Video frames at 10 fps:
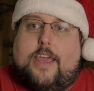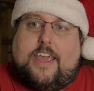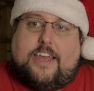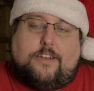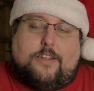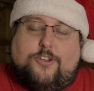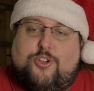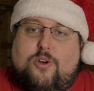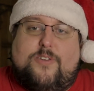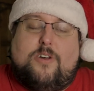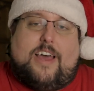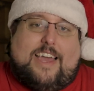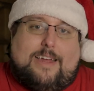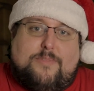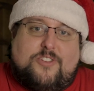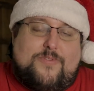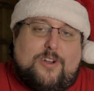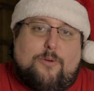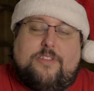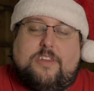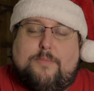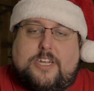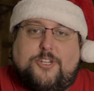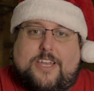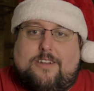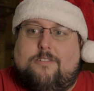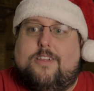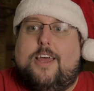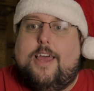and uh, jovial atmosphere within my channel,